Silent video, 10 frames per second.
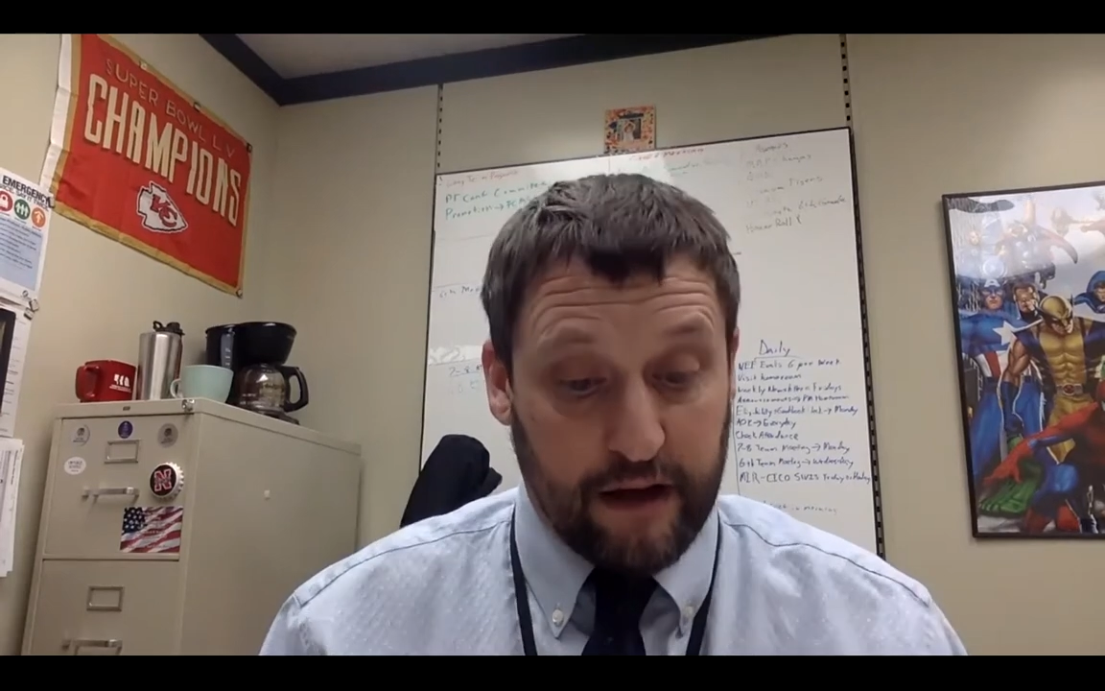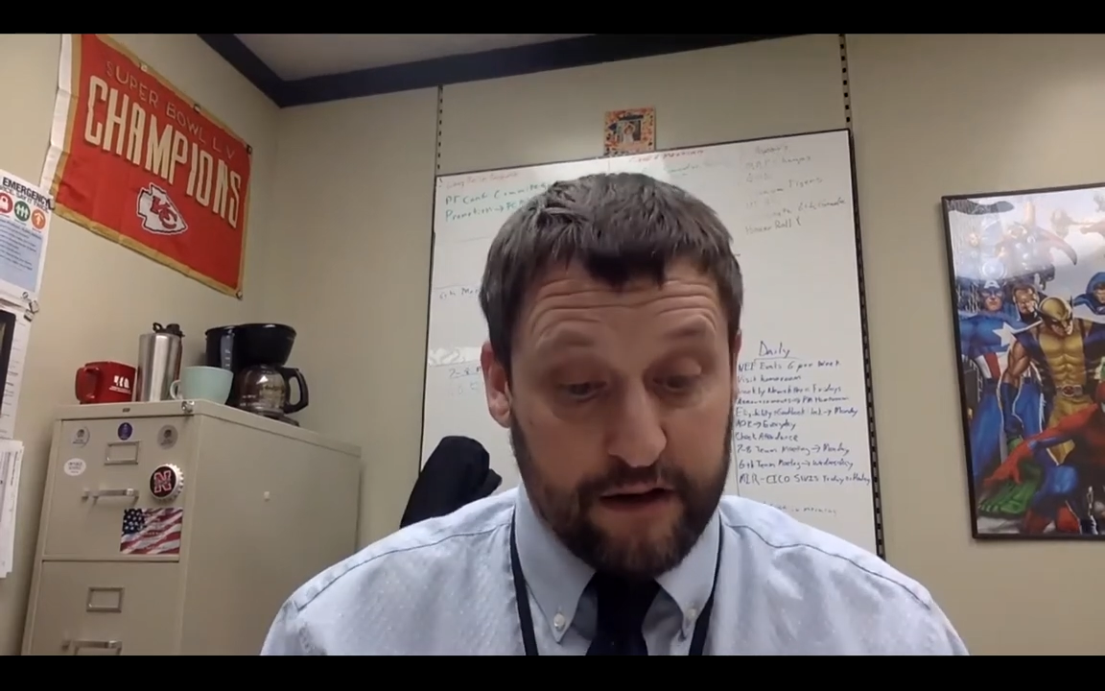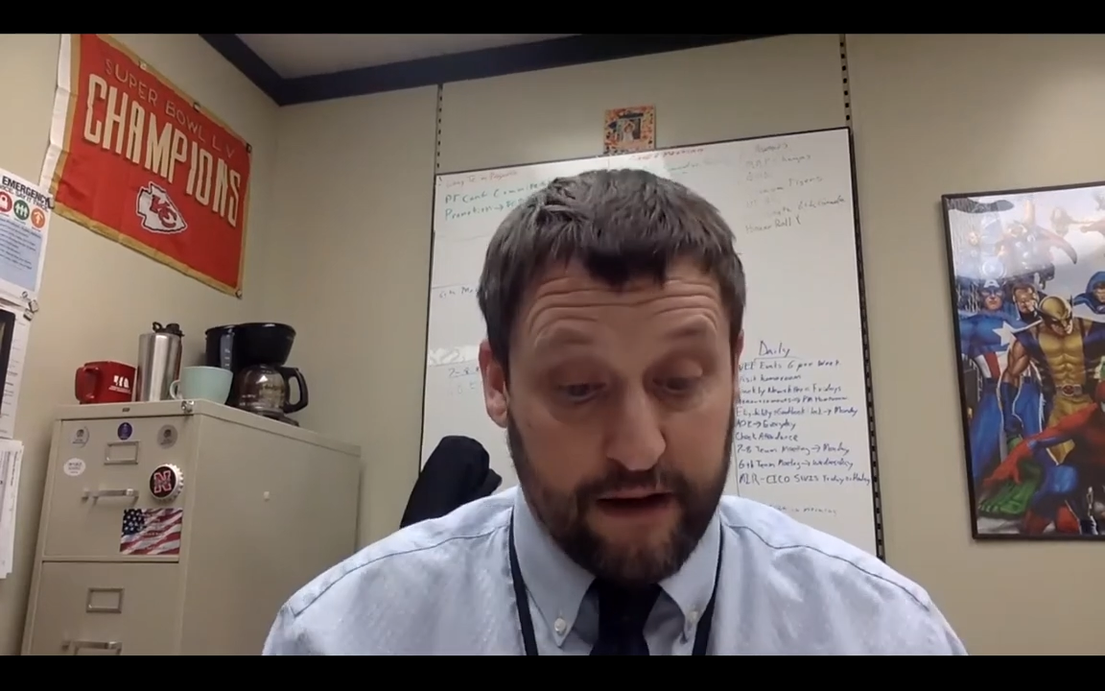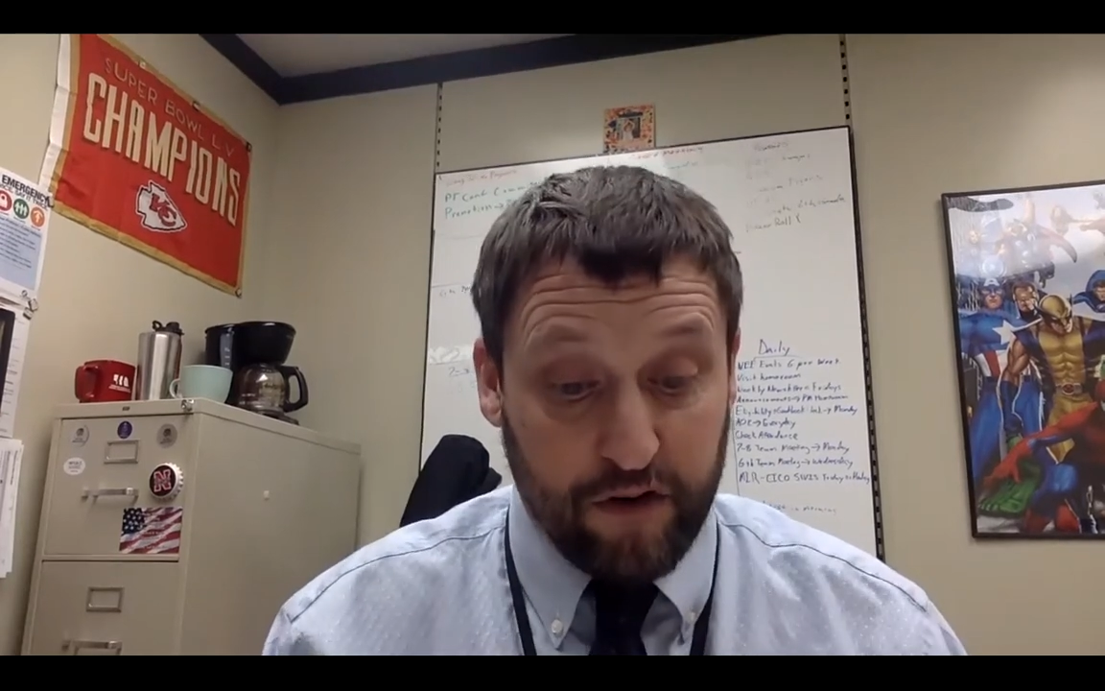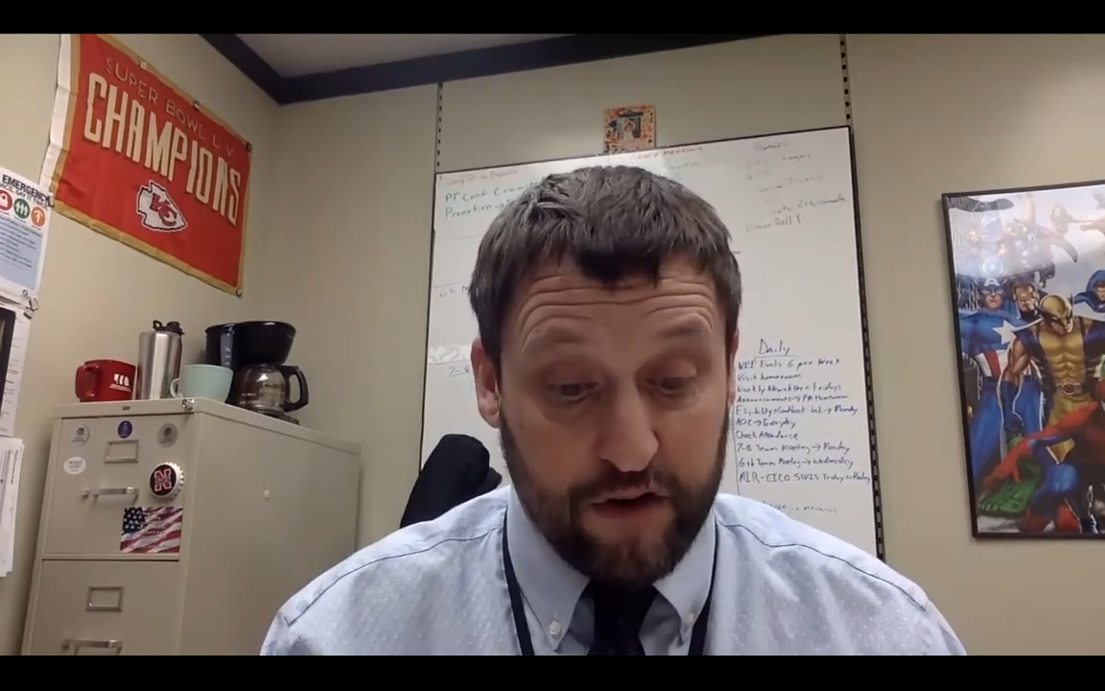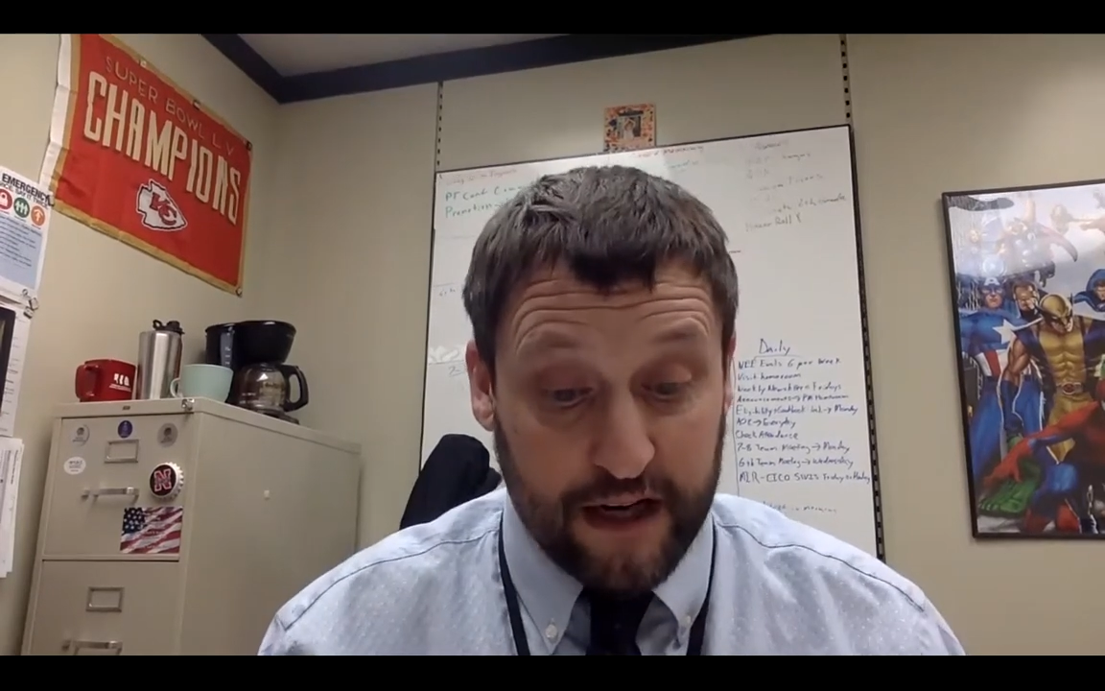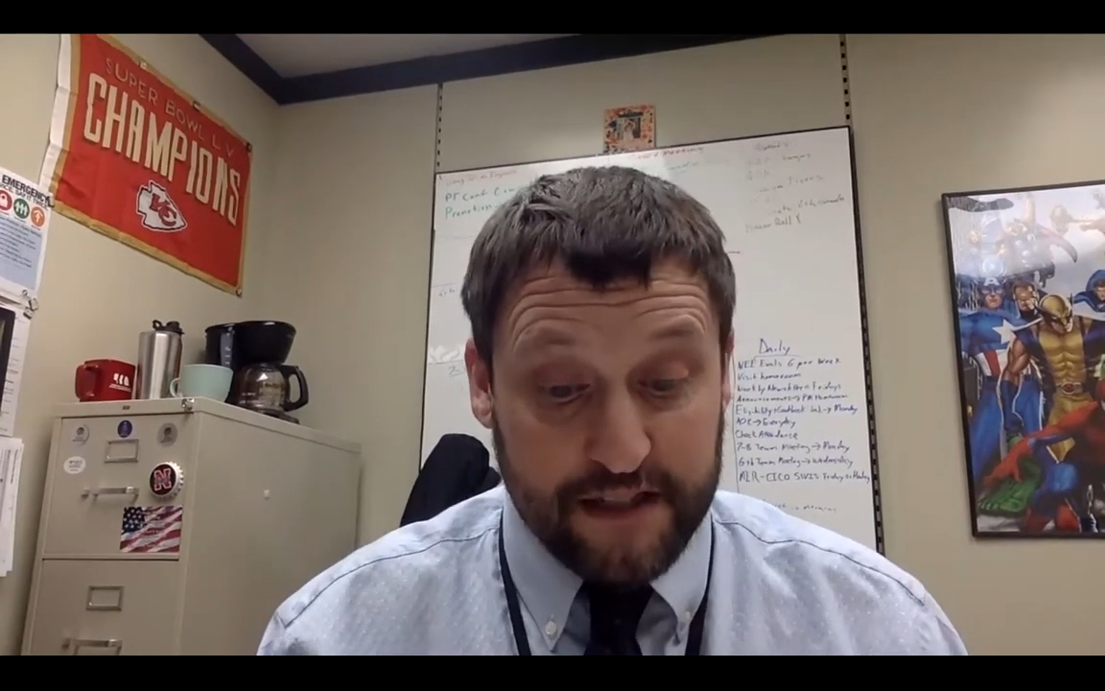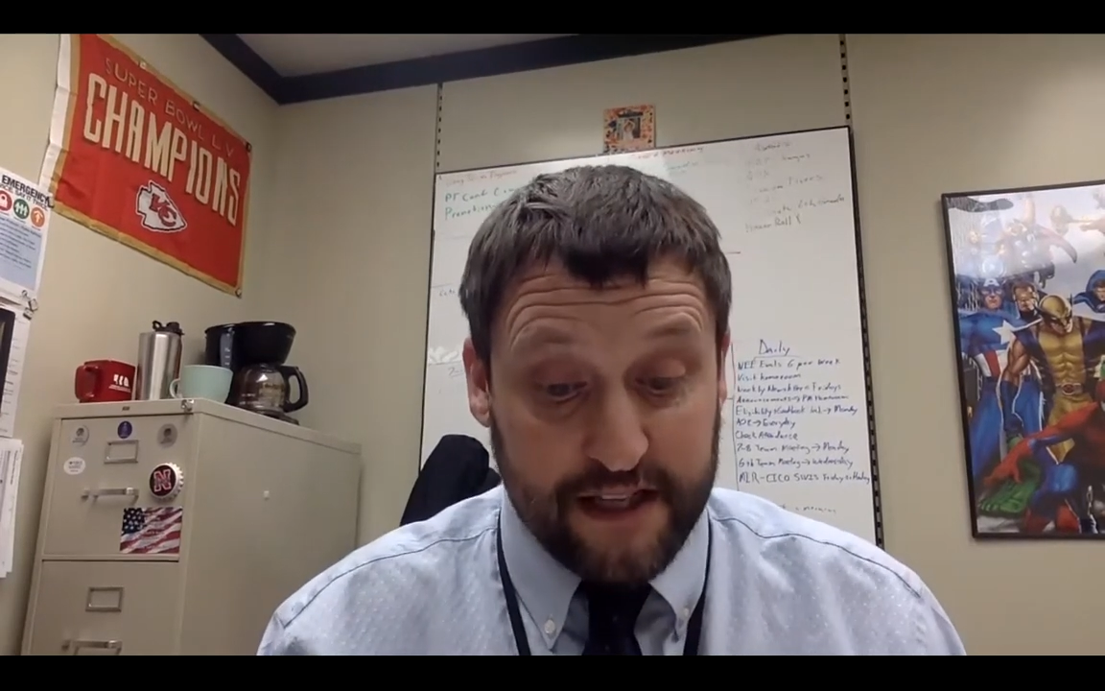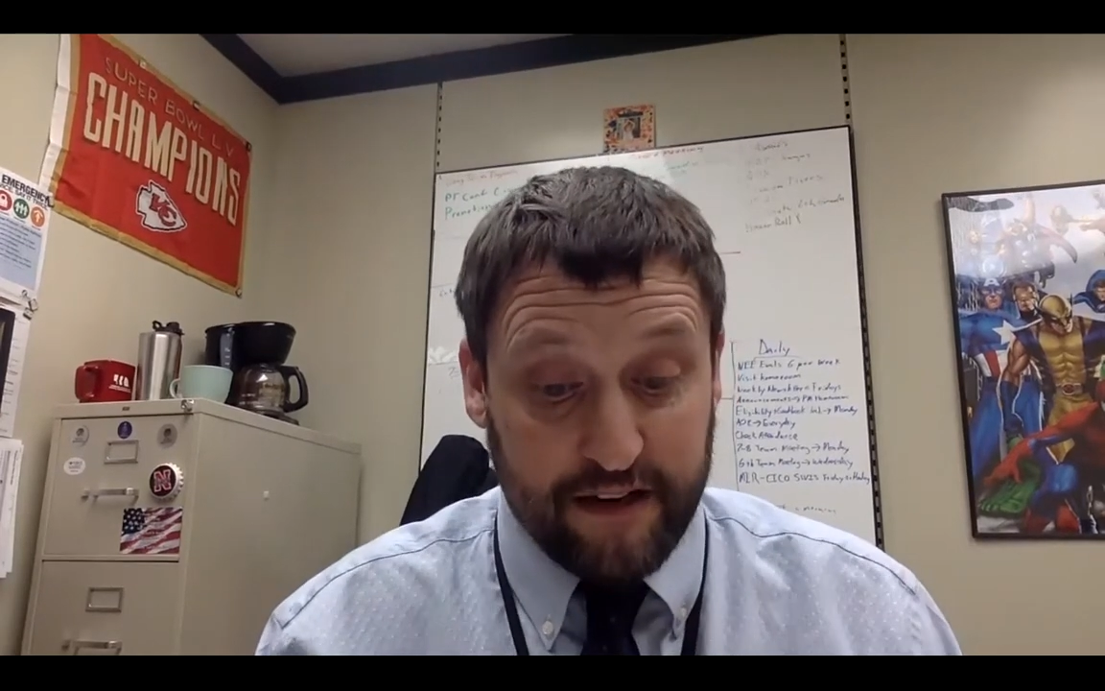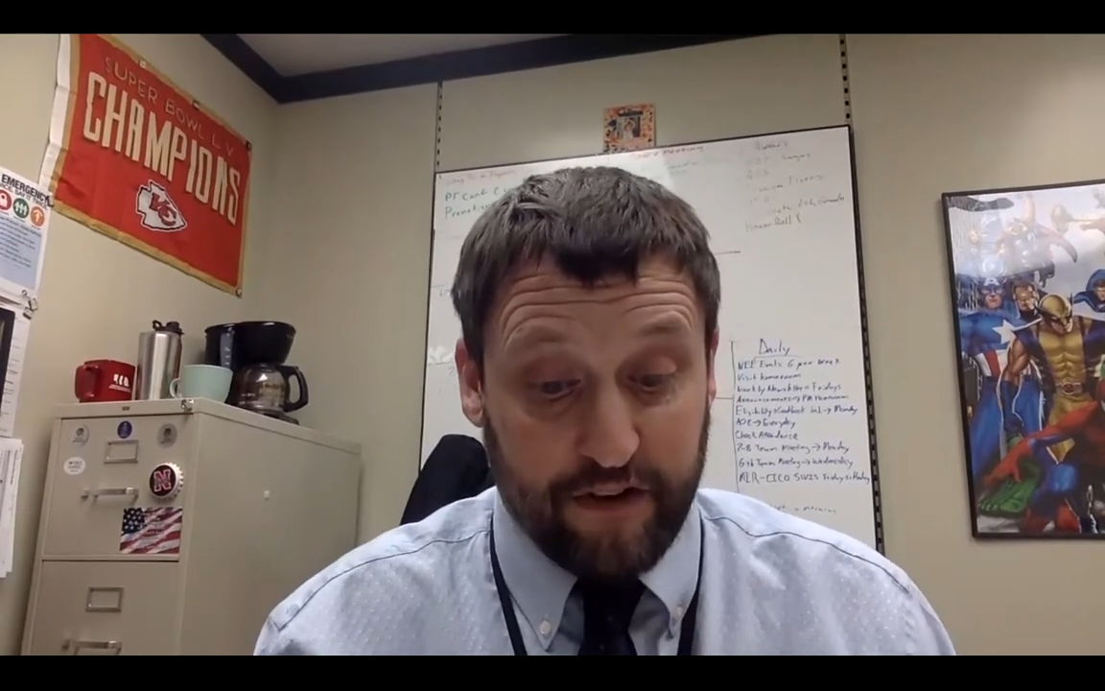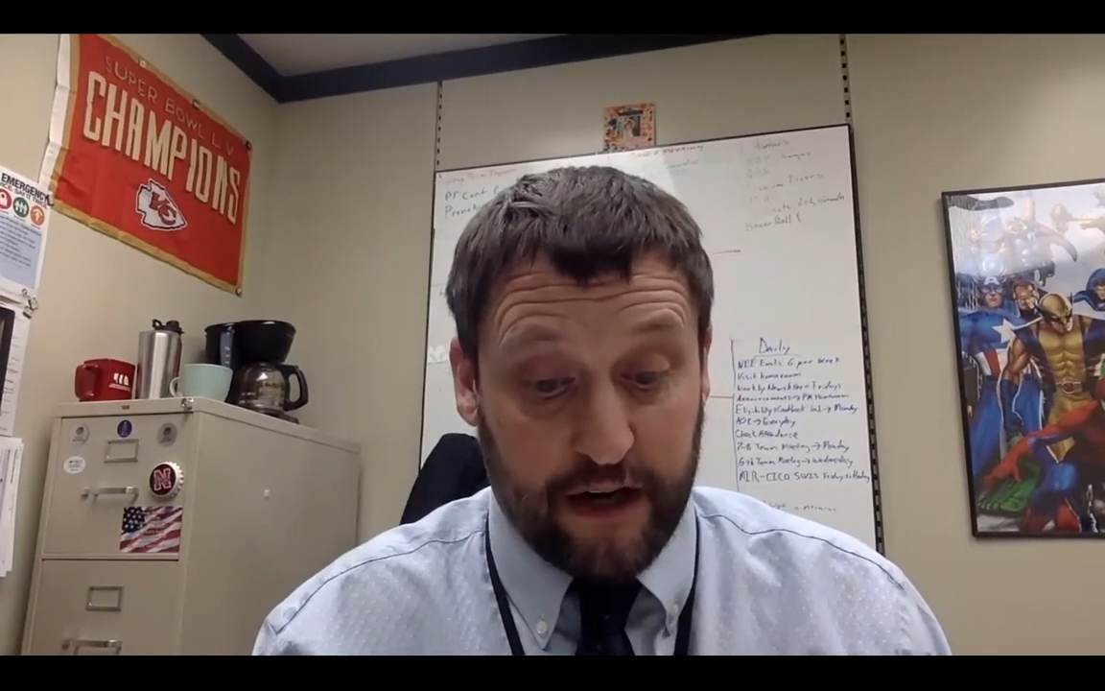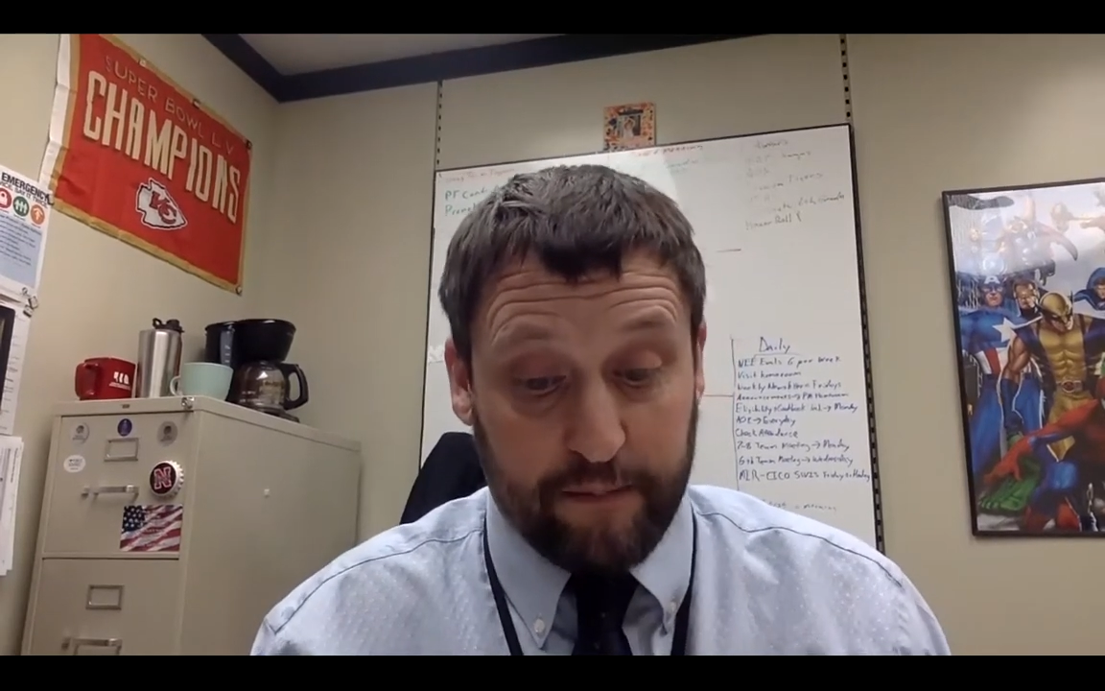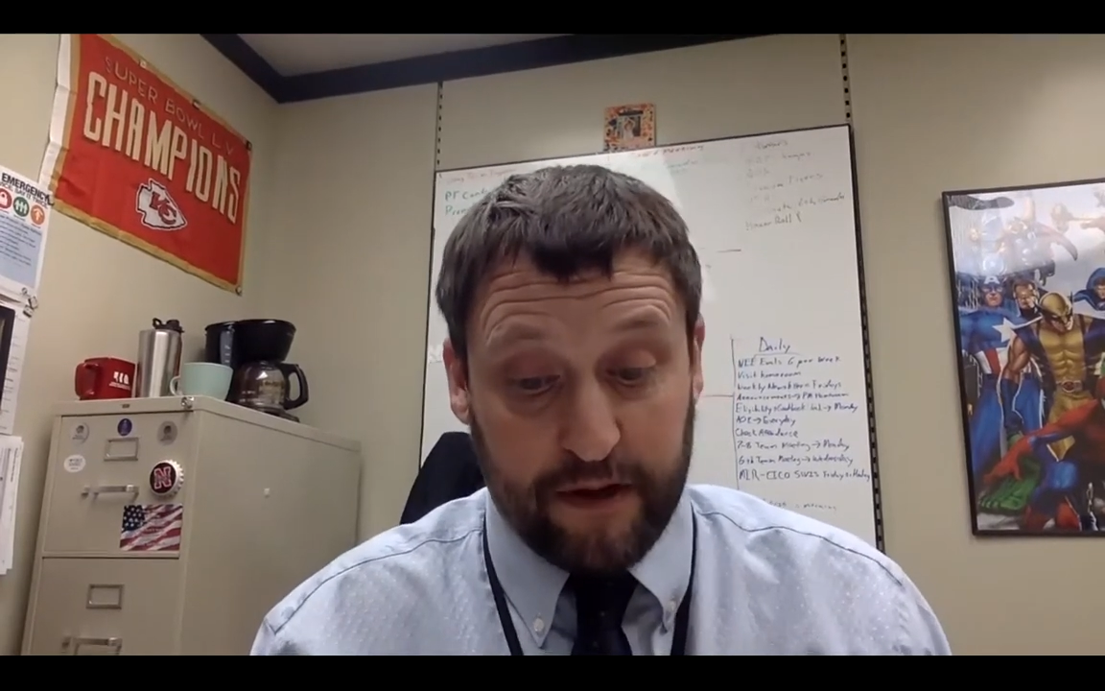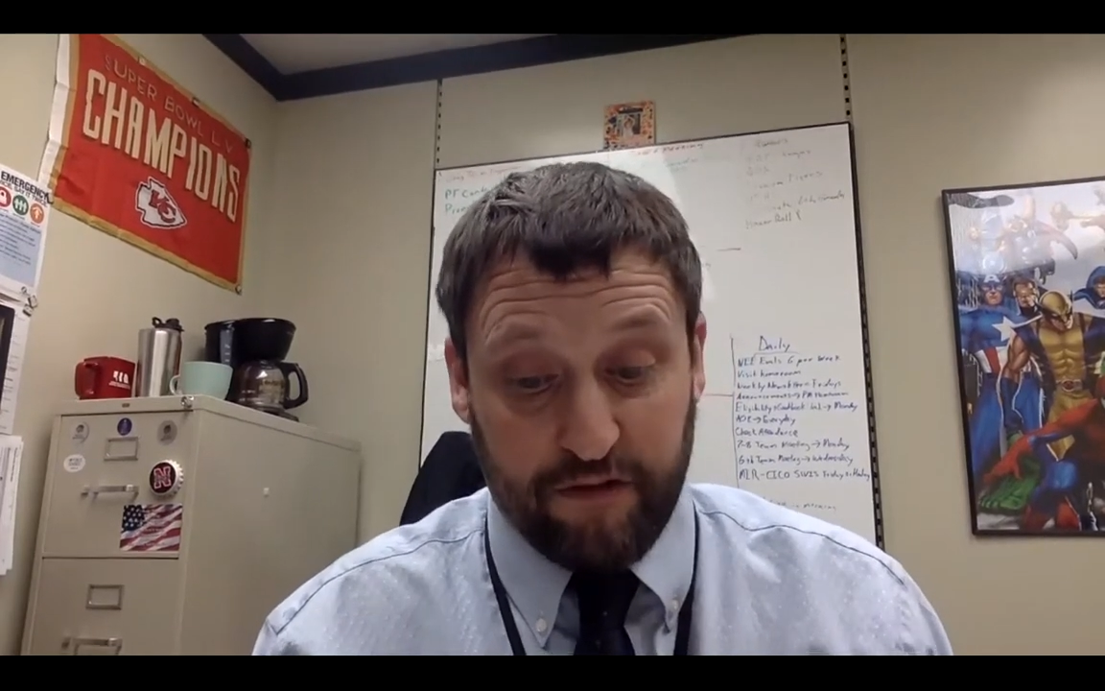never not to give up